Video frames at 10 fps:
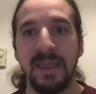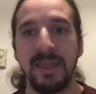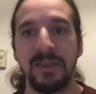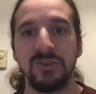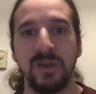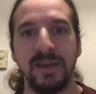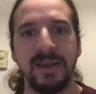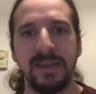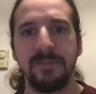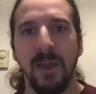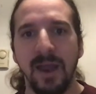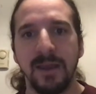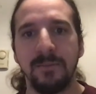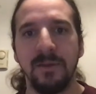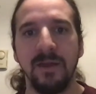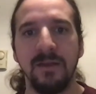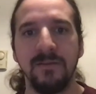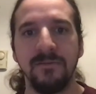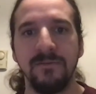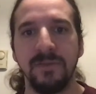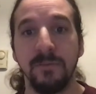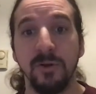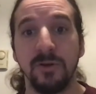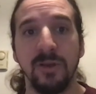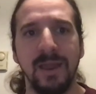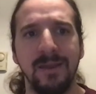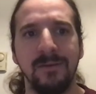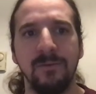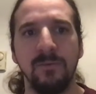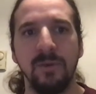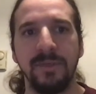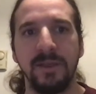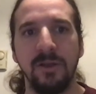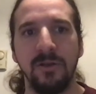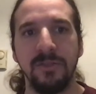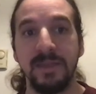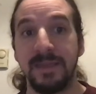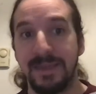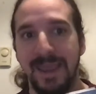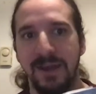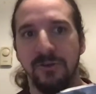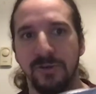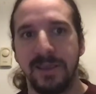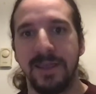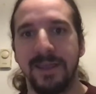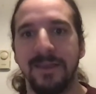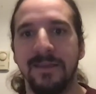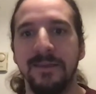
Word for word: and try to get to the bottom of the murder and what they call the Gator King.